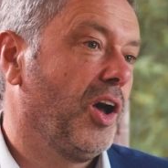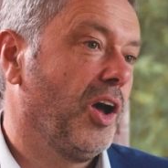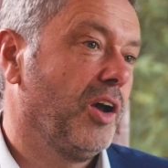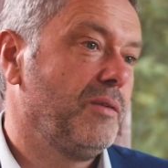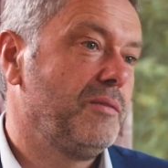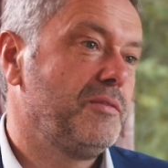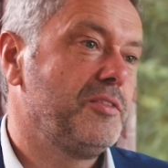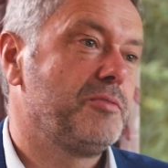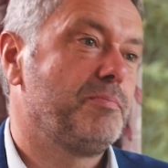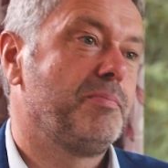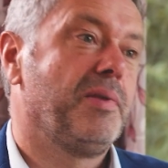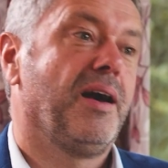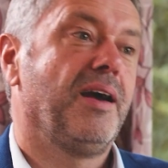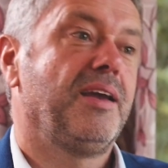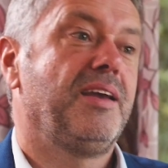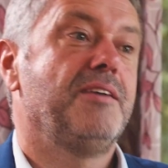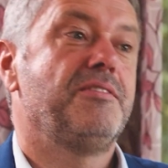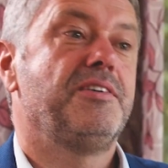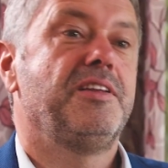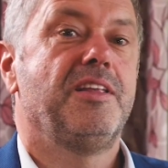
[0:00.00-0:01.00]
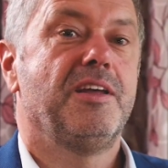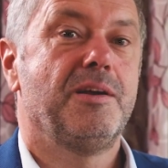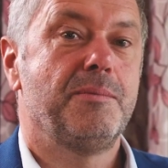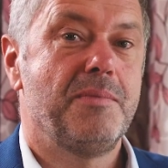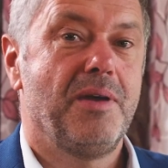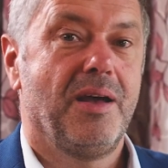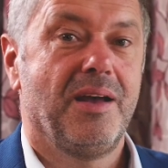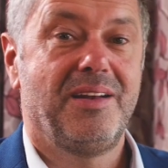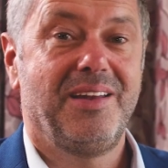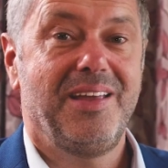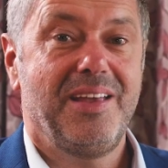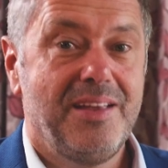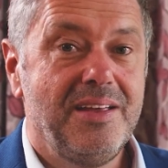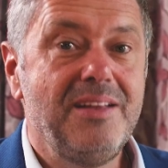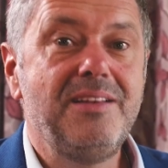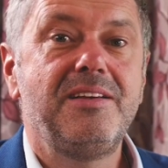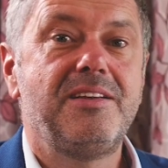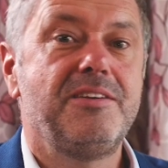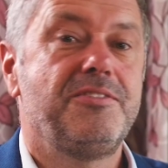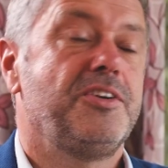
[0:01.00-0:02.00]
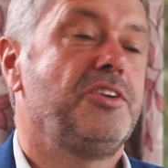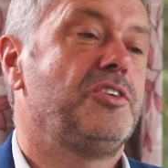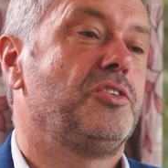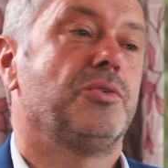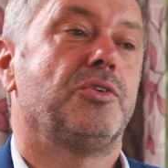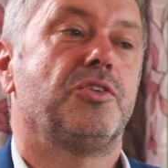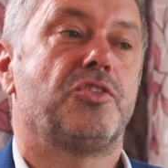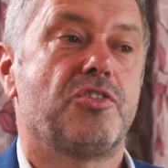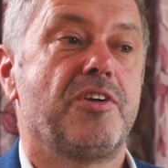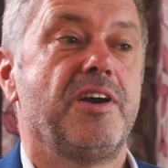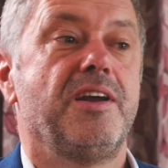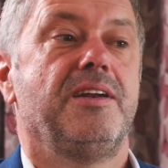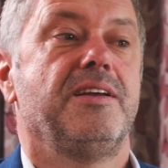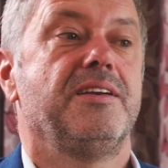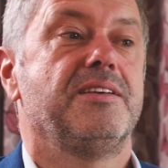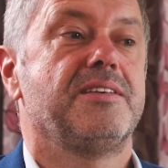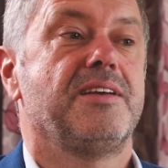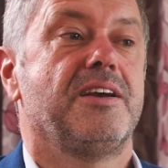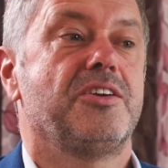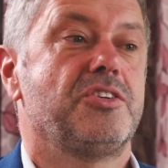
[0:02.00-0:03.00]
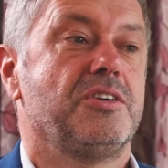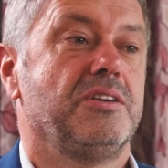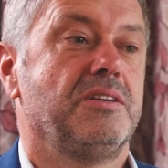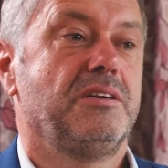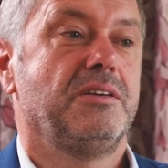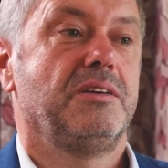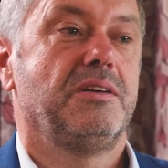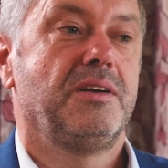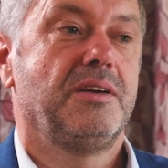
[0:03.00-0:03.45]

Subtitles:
homes by giving them an individual training session